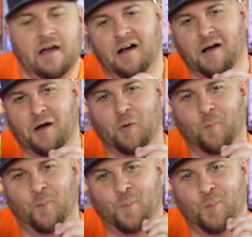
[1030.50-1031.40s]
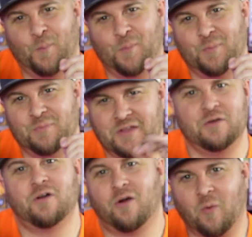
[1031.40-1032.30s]
The
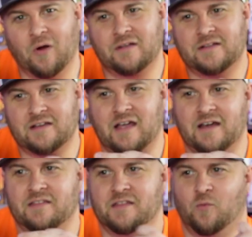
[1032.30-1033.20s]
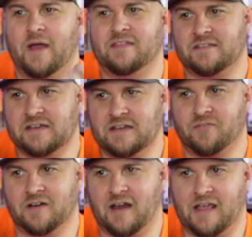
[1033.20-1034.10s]
cute artwork, kind of the way that the
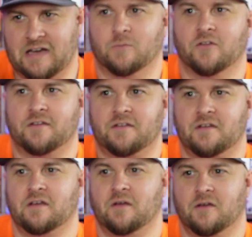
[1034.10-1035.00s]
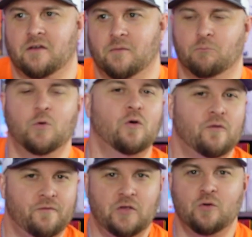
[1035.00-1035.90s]
different animals
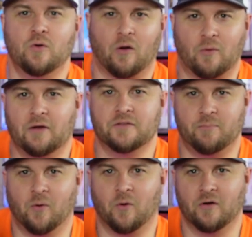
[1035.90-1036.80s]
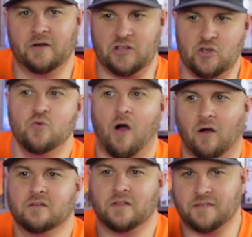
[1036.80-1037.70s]
move you around the board. You
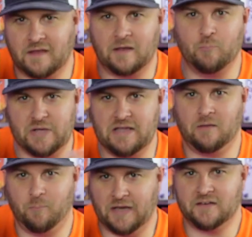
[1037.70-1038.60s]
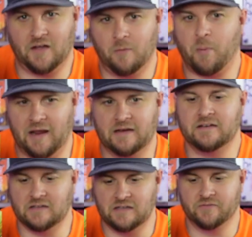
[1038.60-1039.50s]
are the thing being picked up and
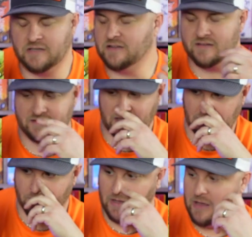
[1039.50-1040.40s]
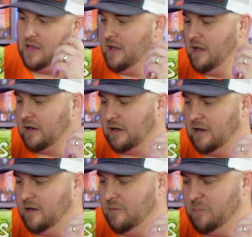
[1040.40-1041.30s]
delivered in this game.
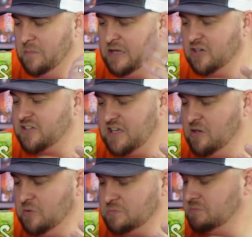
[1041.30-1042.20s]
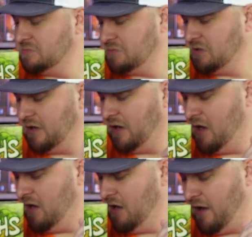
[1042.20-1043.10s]
It looks cute.
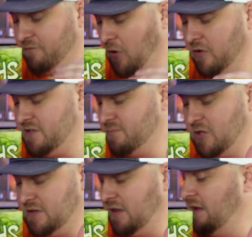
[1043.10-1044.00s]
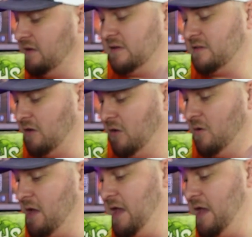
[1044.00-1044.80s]
I've heard some good things, so